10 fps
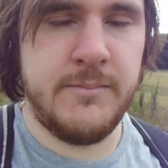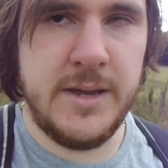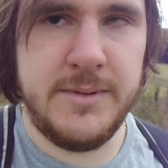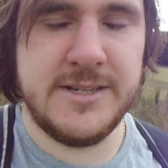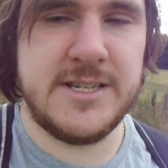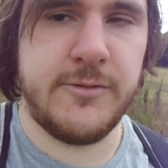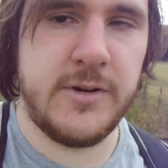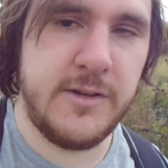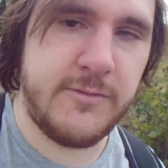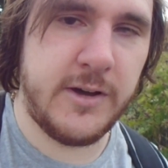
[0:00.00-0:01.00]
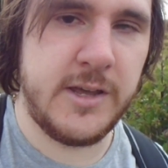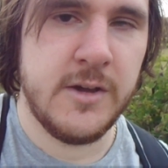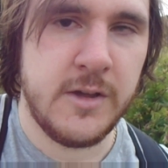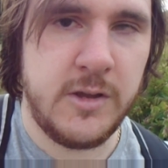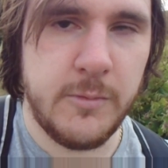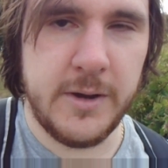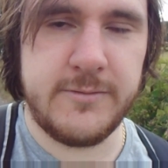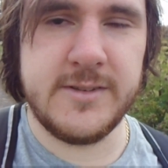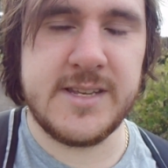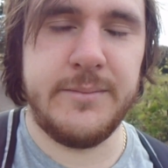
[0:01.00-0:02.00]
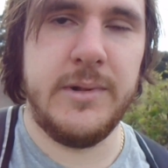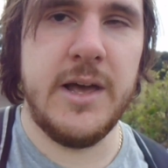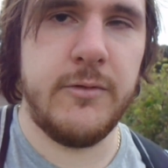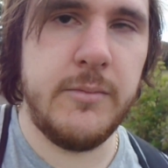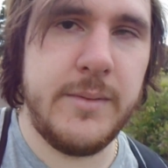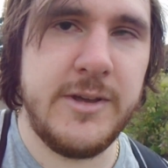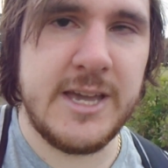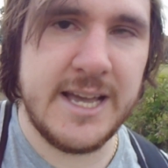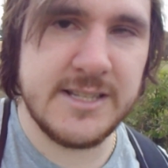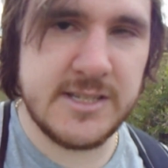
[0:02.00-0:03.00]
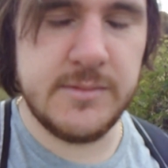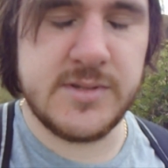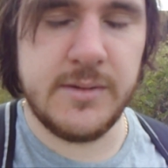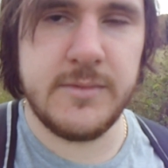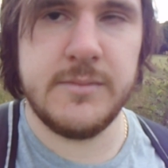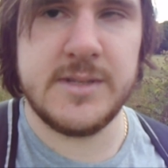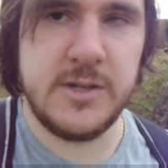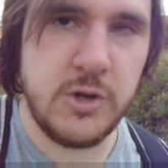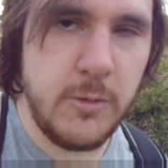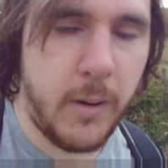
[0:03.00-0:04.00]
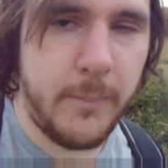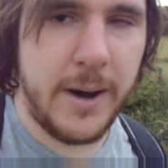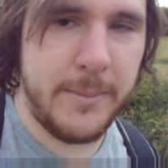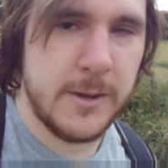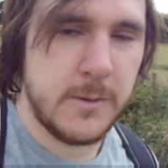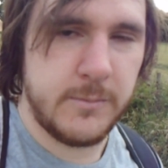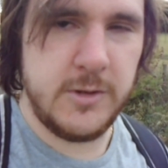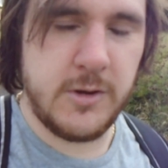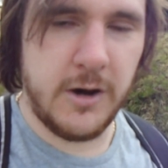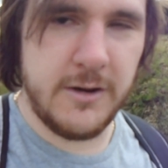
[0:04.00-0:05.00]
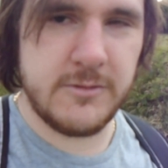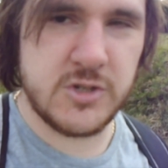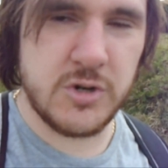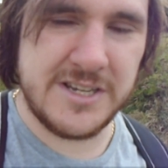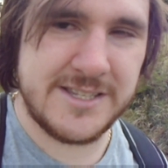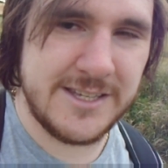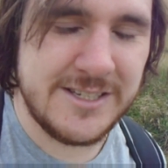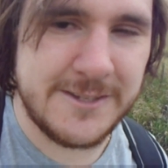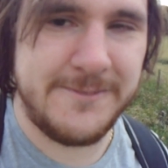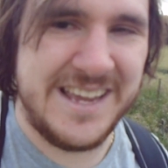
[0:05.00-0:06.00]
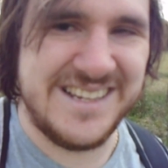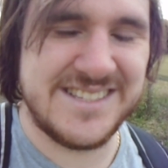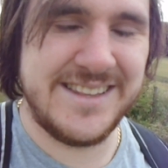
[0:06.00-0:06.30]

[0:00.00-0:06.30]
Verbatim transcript: Maybe it's different if like you're both at the same level, maybe you can see them, sometimes they do pop up, but you can't trust those things,